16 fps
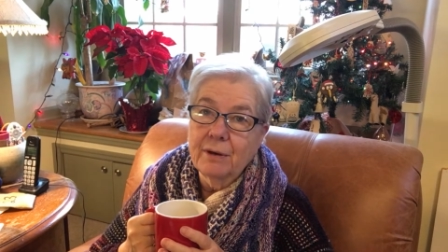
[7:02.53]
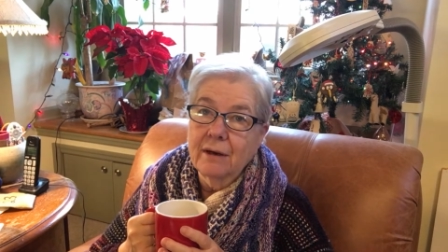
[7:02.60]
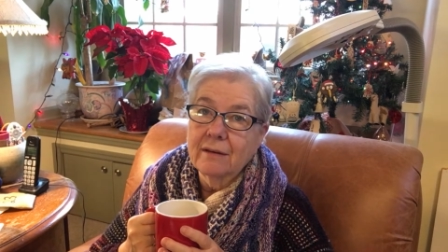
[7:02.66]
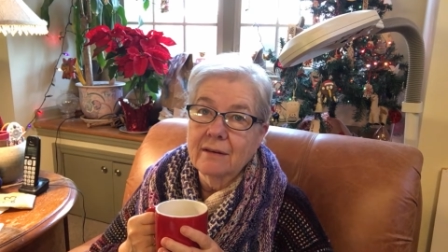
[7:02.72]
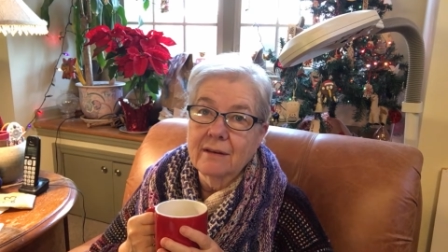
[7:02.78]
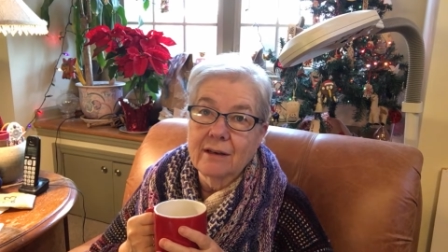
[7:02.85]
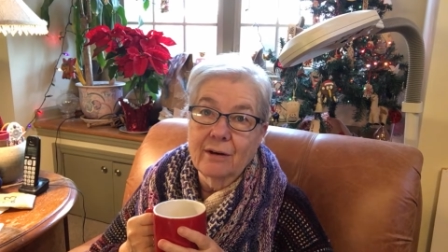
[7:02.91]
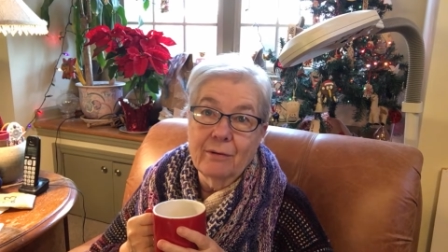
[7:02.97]

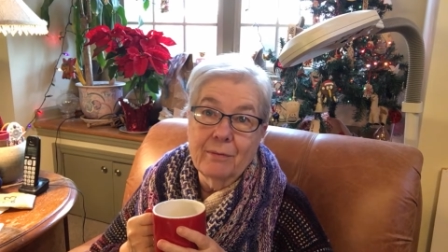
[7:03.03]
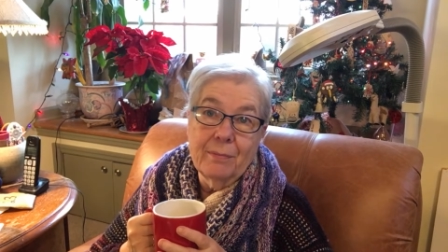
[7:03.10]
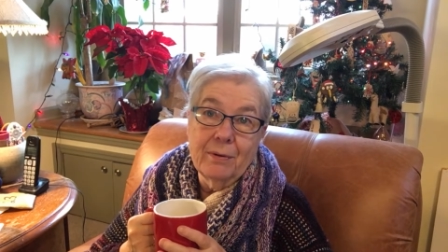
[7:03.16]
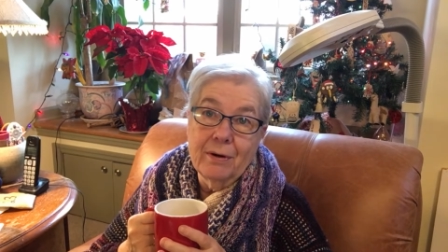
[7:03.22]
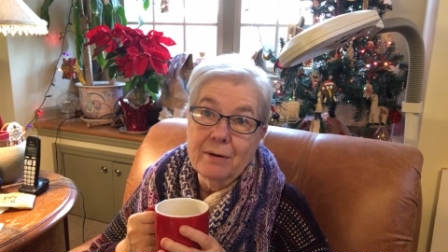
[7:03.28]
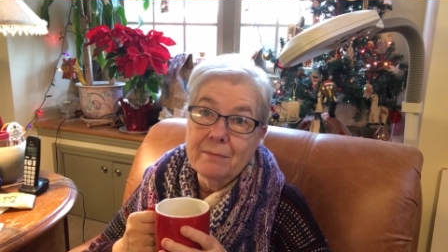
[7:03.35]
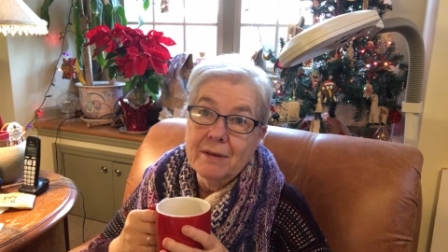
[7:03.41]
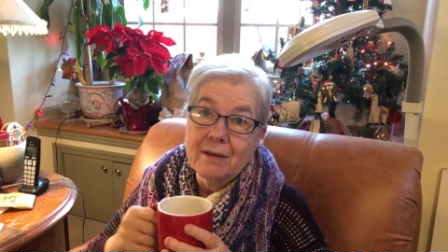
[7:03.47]
you know,
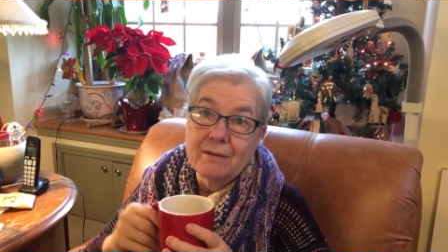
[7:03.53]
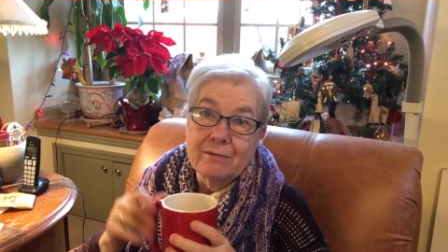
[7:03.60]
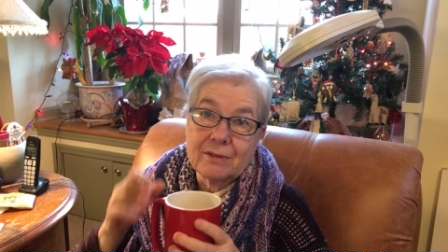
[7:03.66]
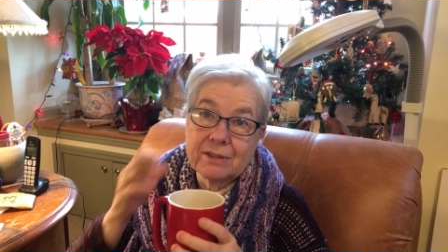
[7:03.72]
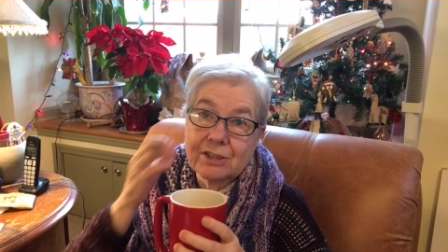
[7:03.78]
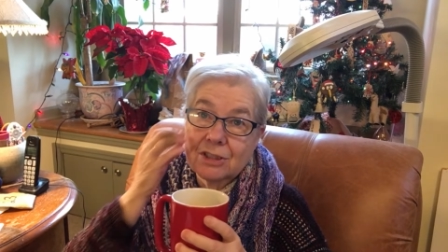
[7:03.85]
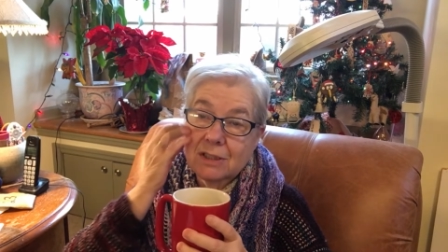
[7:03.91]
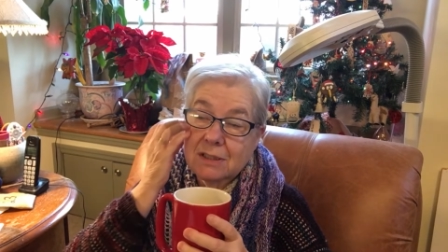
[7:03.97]
part of me
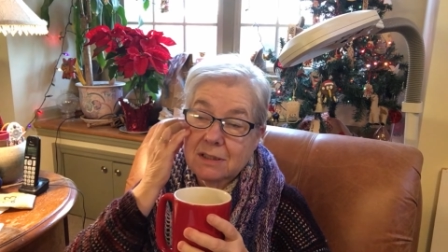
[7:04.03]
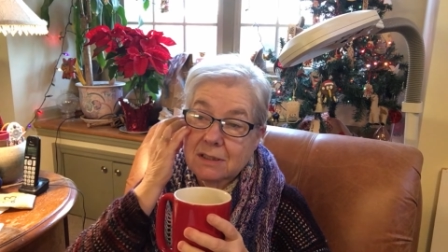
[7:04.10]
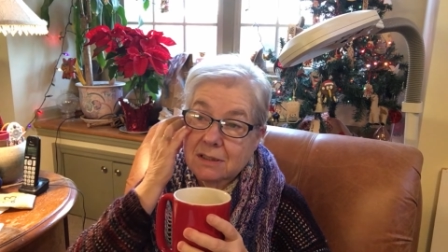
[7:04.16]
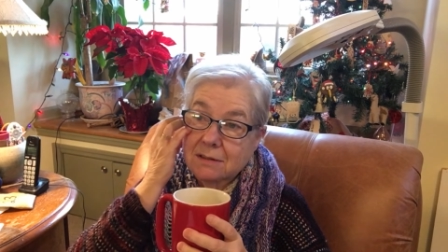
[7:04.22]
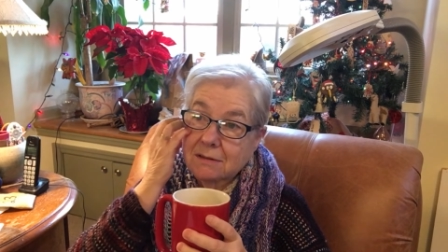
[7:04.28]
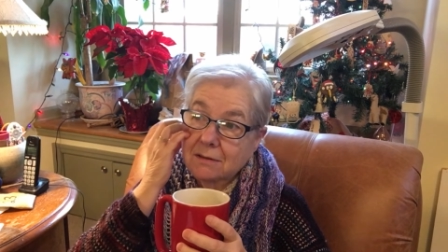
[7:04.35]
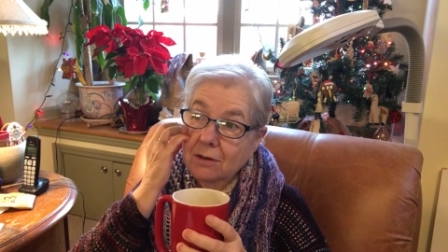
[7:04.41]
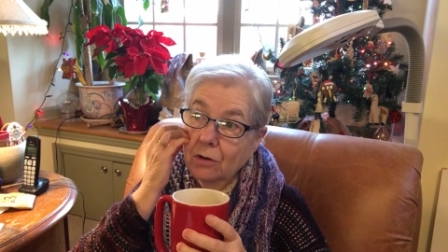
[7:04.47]
was just
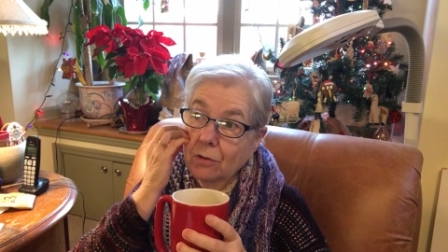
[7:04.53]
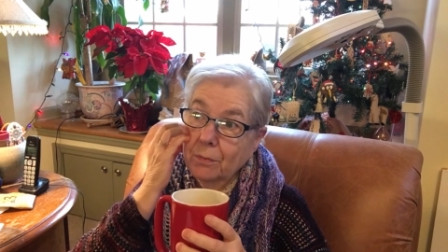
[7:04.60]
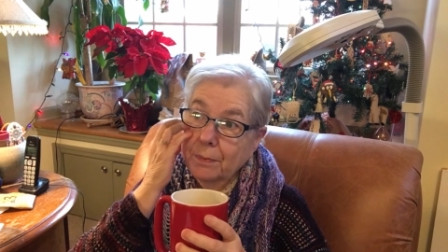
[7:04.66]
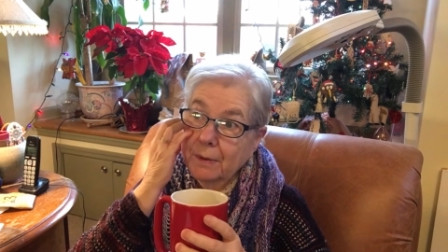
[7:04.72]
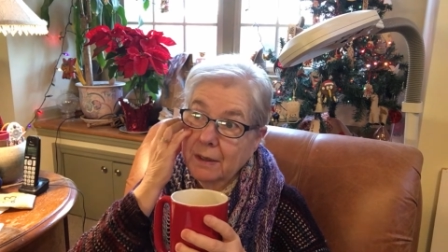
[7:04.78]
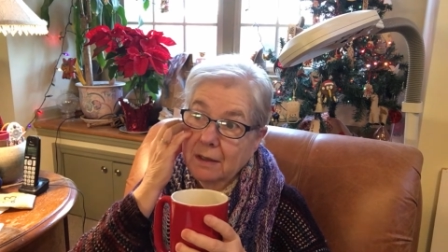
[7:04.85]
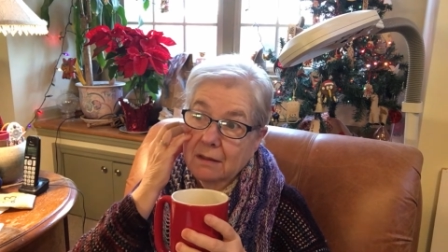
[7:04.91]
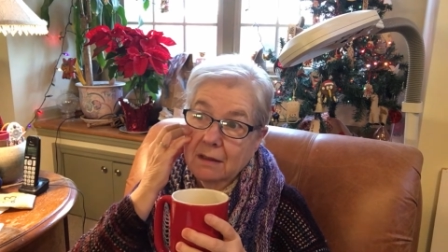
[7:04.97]

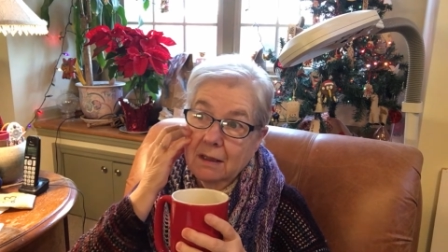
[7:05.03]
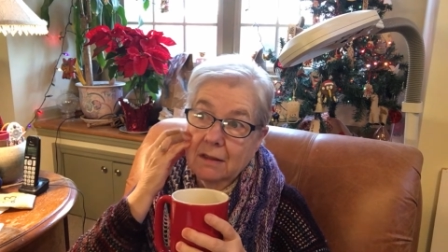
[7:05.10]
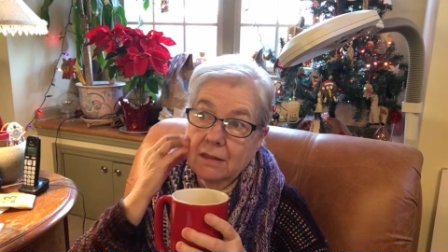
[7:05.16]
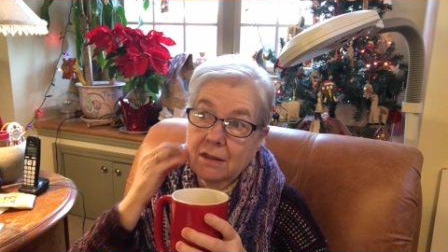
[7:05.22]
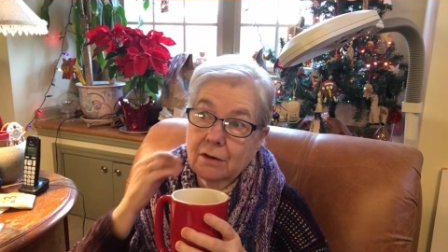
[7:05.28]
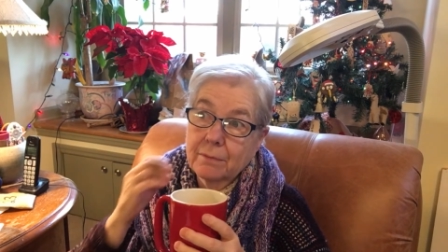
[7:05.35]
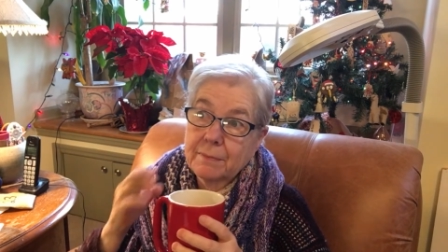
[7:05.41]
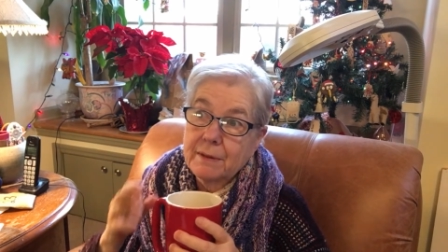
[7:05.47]
hoping
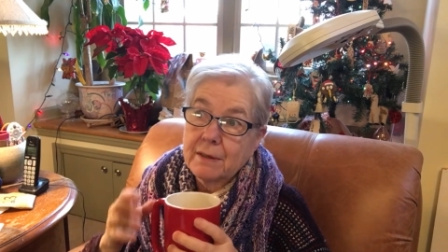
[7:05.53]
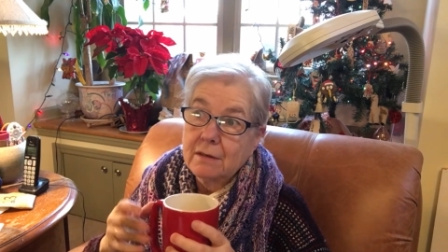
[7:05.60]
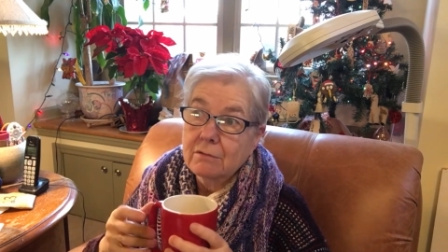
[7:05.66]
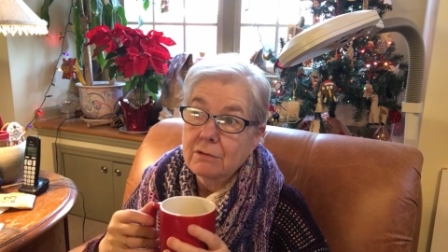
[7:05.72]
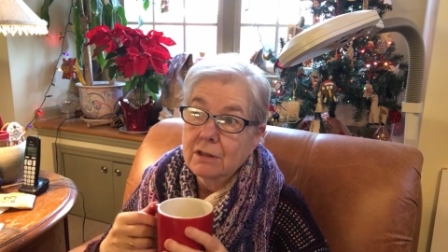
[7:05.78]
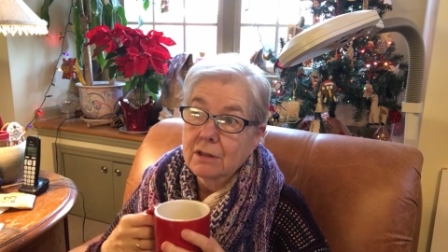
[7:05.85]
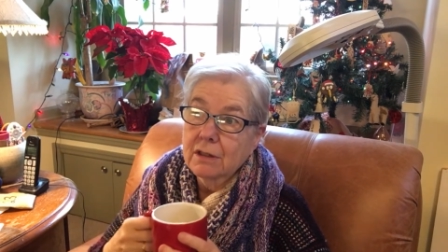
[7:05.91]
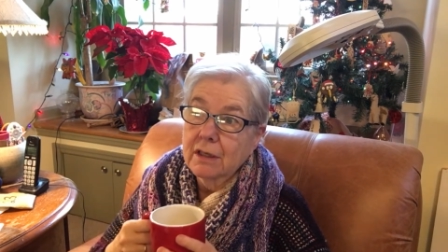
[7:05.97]
that they're
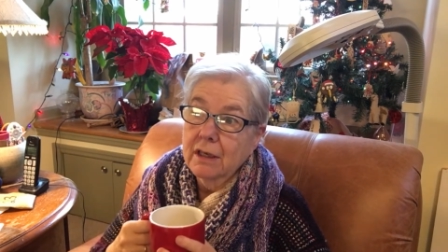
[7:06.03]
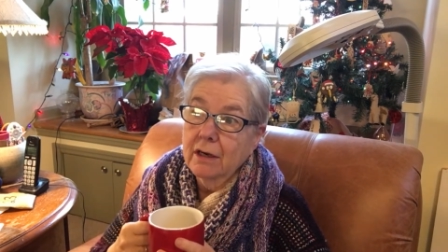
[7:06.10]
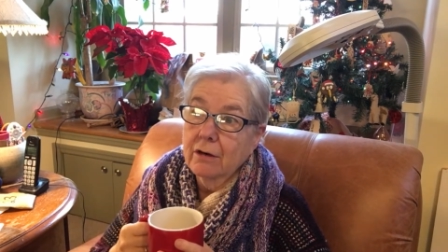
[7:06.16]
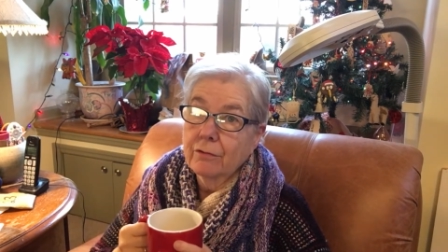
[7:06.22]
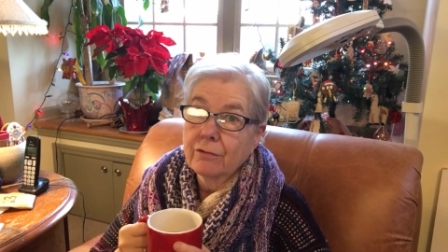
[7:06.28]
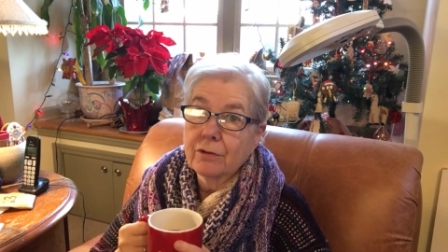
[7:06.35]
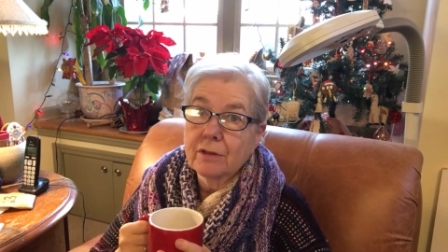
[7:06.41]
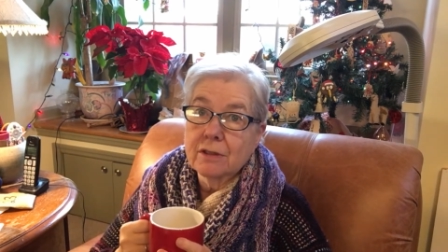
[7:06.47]
being really
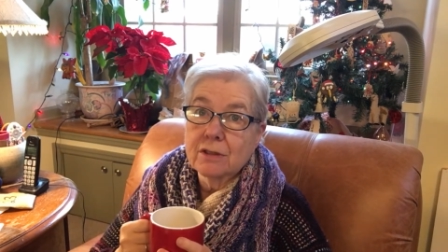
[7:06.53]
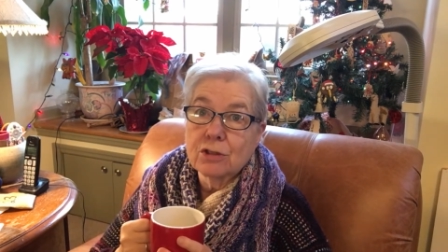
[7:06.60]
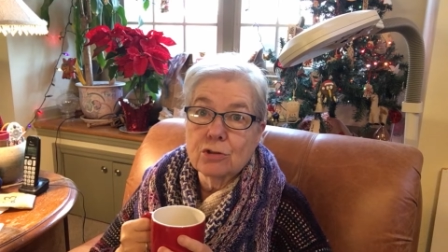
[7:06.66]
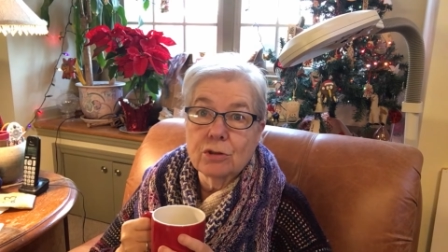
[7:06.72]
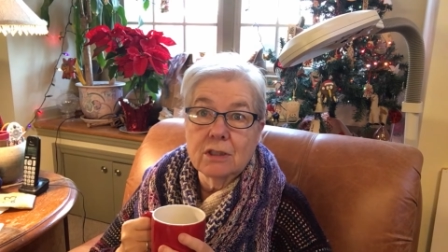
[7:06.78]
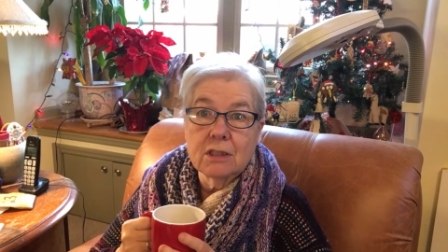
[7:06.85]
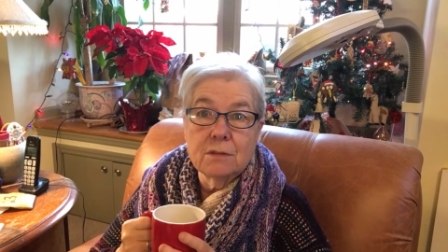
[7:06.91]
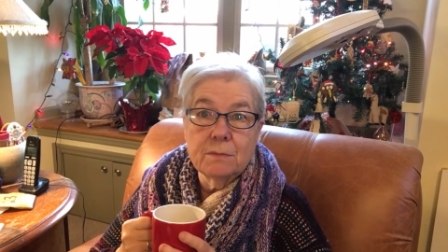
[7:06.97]
careful and
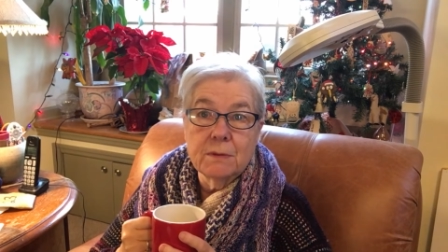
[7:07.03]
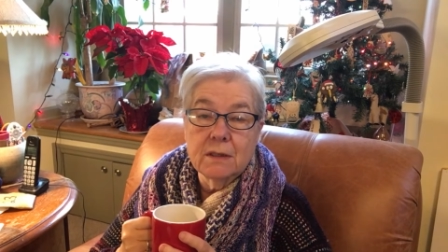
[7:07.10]
strict,